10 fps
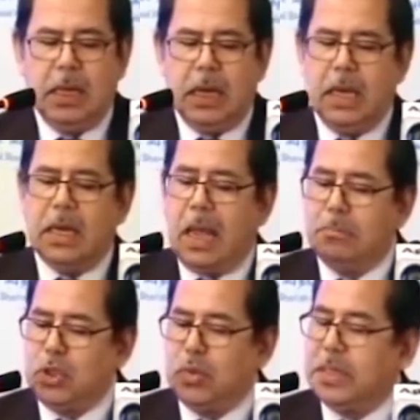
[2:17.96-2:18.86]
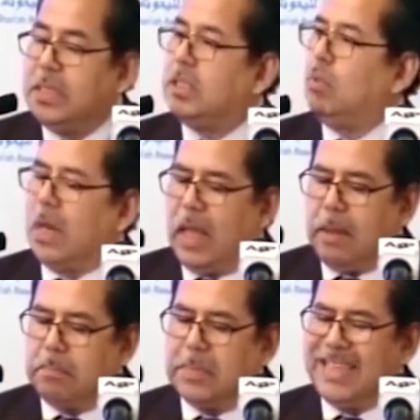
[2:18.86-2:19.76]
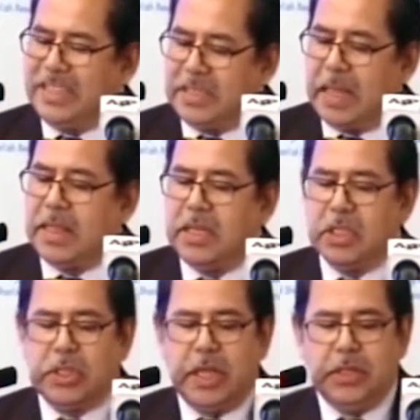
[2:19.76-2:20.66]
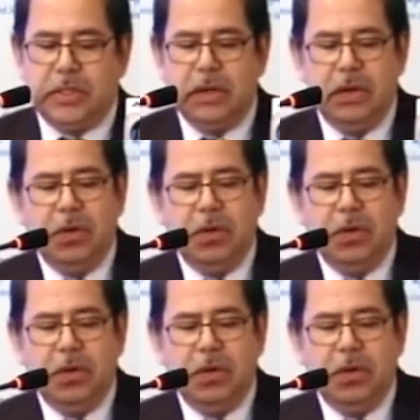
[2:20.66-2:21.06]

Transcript: and I'm sure this will help in setting the stage